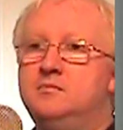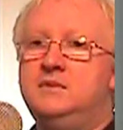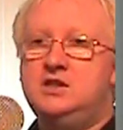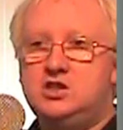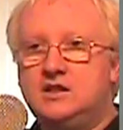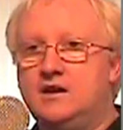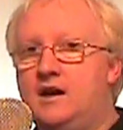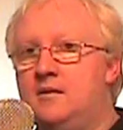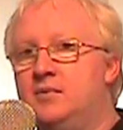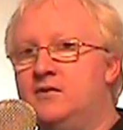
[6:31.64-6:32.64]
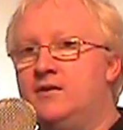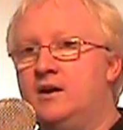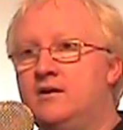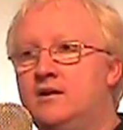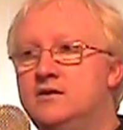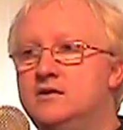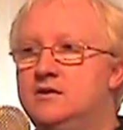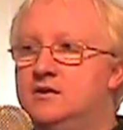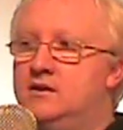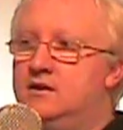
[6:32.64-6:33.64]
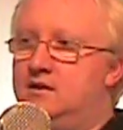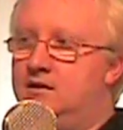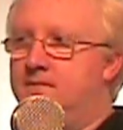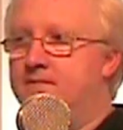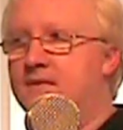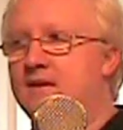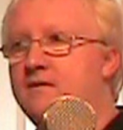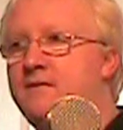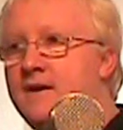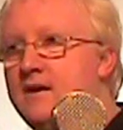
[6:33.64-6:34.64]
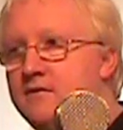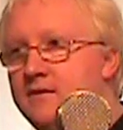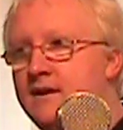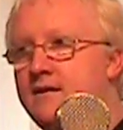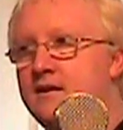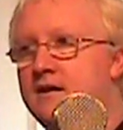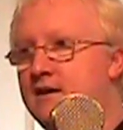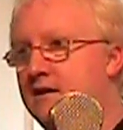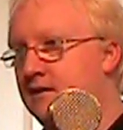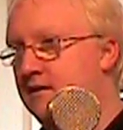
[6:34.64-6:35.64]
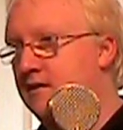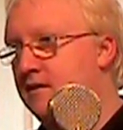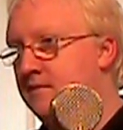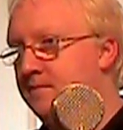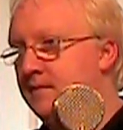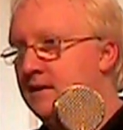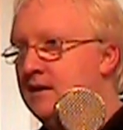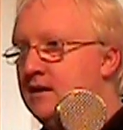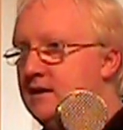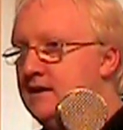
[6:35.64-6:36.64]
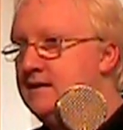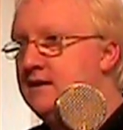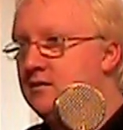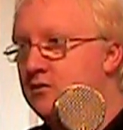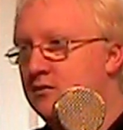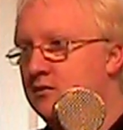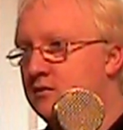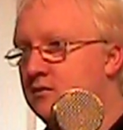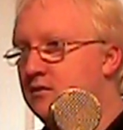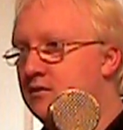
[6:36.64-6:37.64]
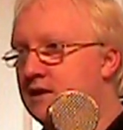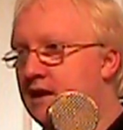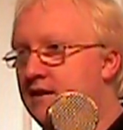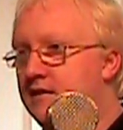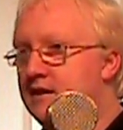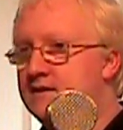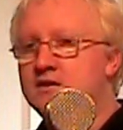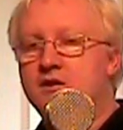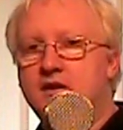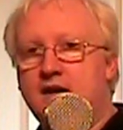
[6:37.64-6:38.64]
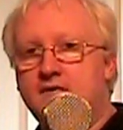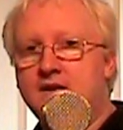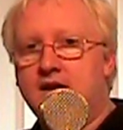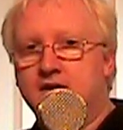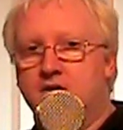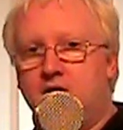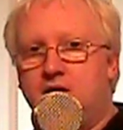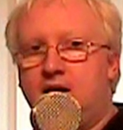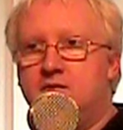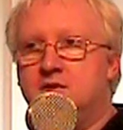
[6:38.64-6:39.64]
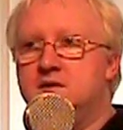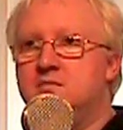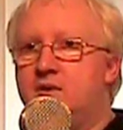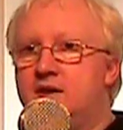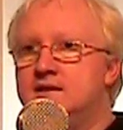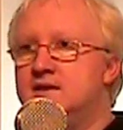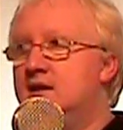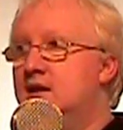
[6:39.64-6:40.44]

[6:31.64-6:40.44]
digital amplifier, very, very easy to carry. It's not heavy at all. I was impressed.